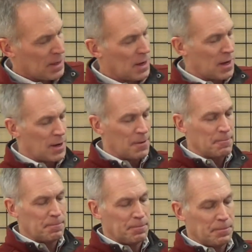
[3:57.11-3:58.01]

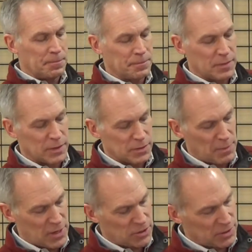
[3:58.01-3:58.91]
It's
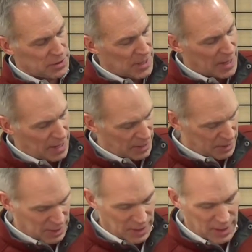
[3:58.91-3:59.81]
mesh inside,